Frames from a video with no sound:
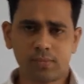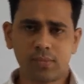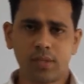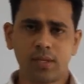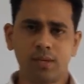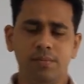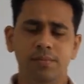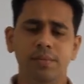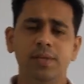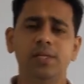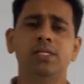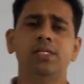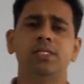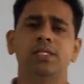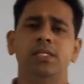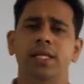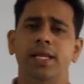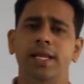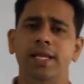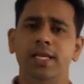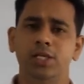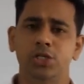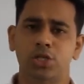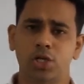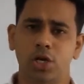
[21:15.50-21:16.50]
means
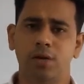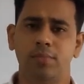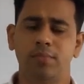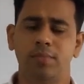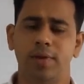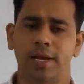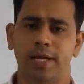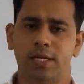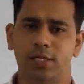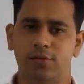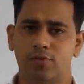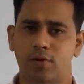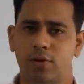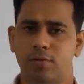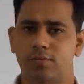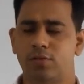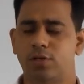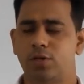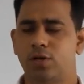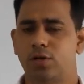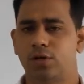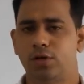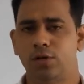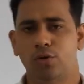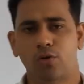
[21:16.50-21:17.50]
three germ layers, from
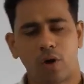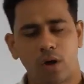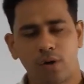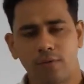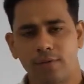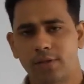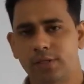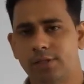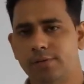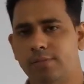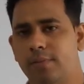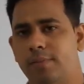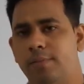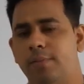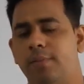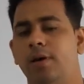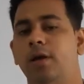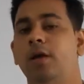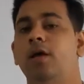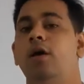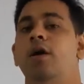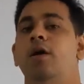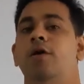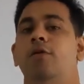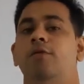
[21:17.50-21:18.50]
the, you always remember,
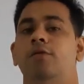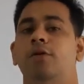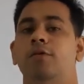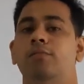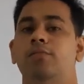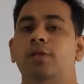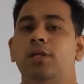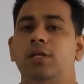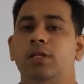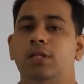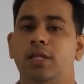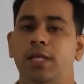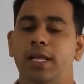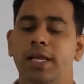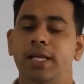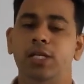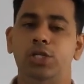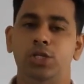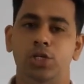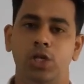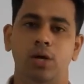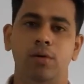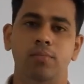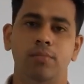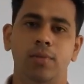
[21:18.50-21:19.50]
from the three
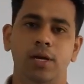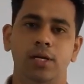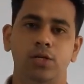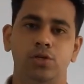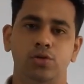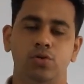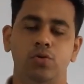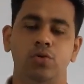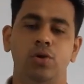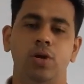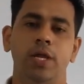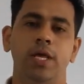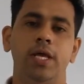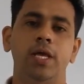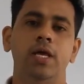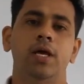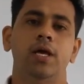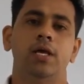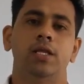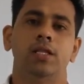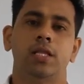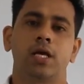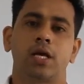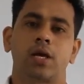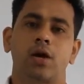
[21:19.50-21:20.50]
germ layers only
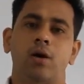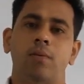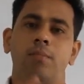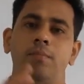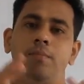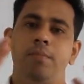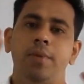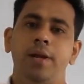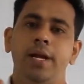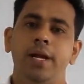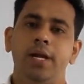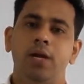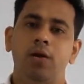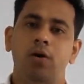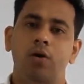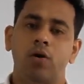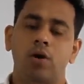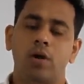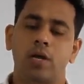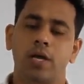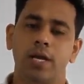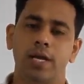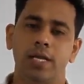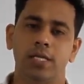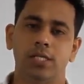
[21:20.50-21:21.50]
the complete
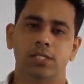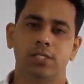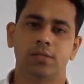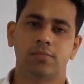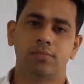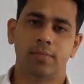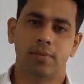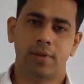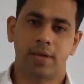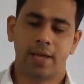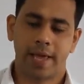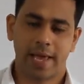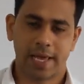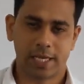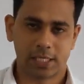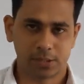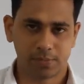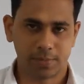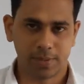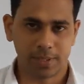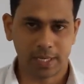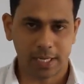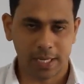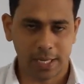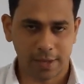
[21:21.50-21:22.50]
organism has
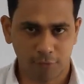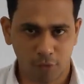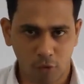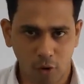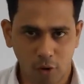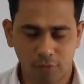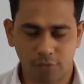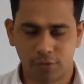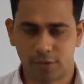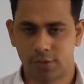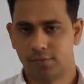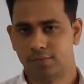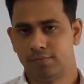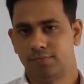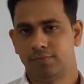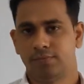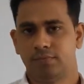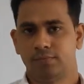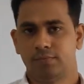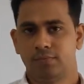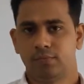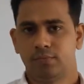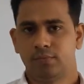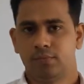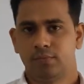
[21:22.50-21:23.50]
been evolved.
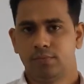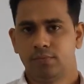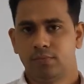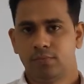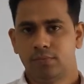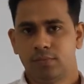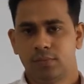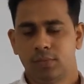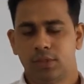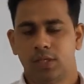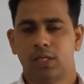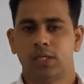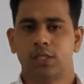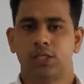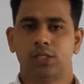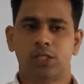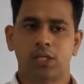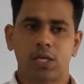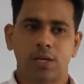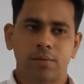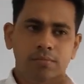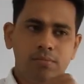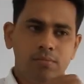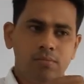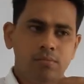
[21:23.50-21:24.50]

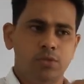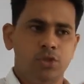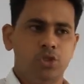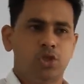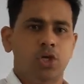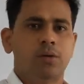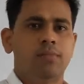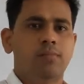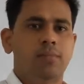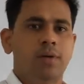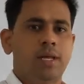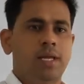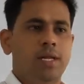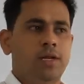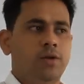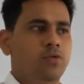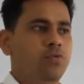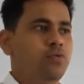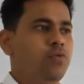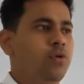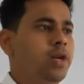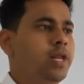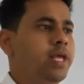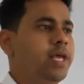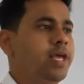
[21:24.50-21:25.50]
Some germ layer
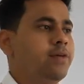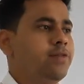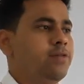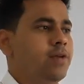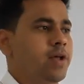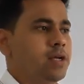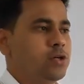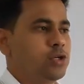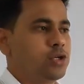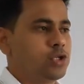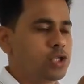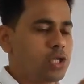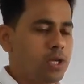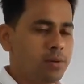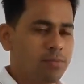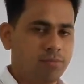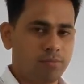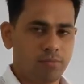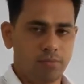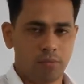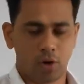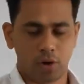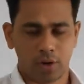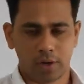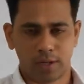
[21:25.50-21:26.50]
will give rise to
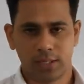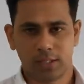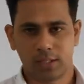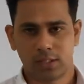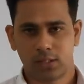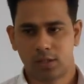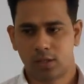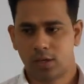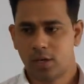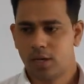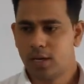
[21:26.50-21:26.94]
some organs,